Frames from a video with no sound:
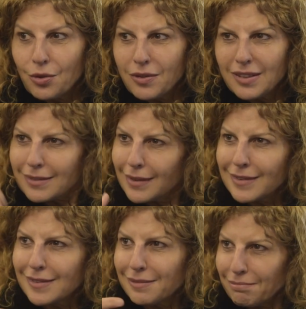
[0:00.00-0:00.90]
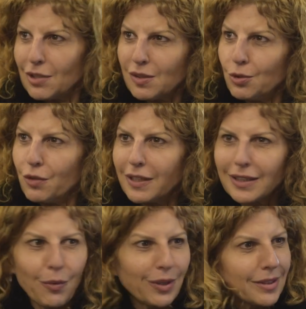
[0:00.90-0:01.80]
So it's
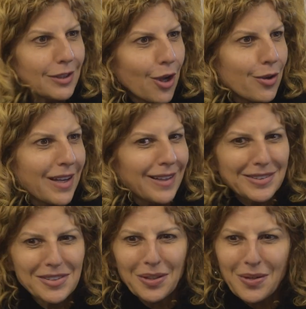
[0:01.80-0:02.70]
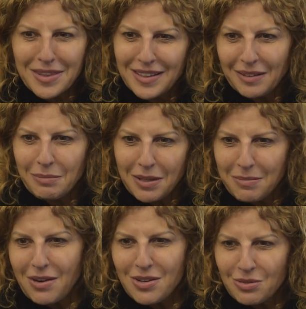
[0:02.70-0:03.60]
moving. No one said no yet. So I think
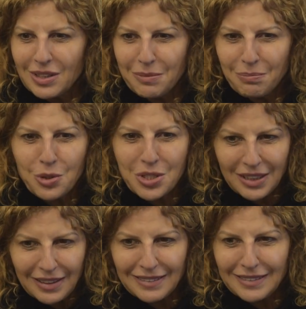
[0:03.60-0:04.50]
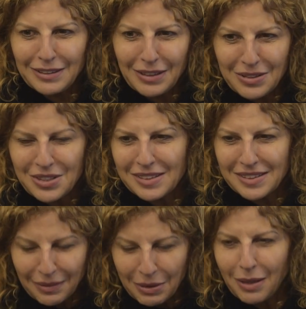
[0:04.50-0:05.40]
Mother Mary is really pushing it. You know,
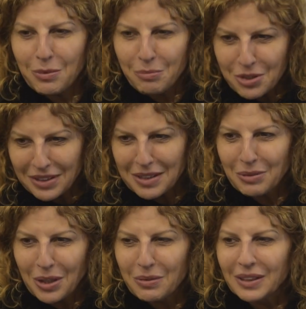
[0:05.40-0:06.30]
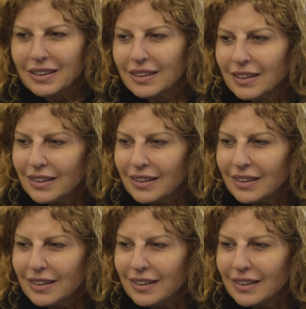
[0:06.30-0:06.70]
she's telling, come on, Bridget, keep going.